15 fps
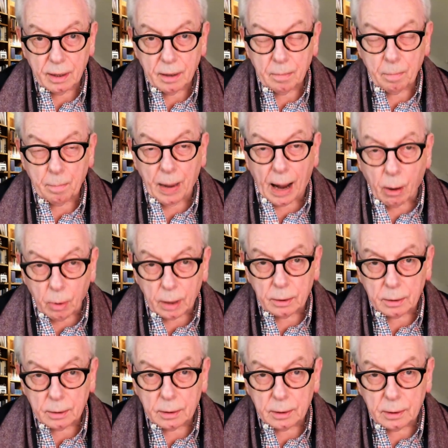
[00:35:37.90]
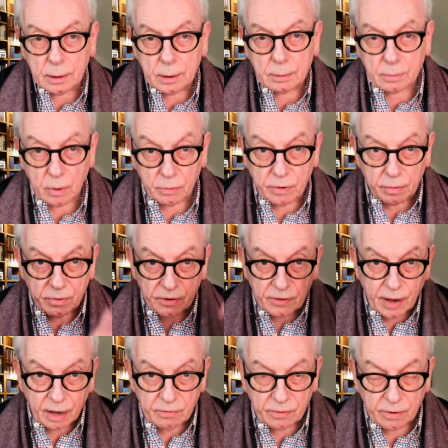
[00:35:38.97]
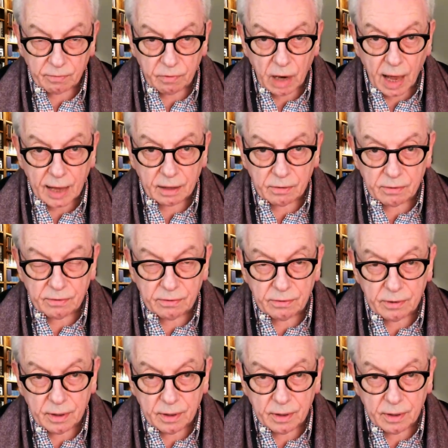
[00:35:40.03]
power, both in the sense of lights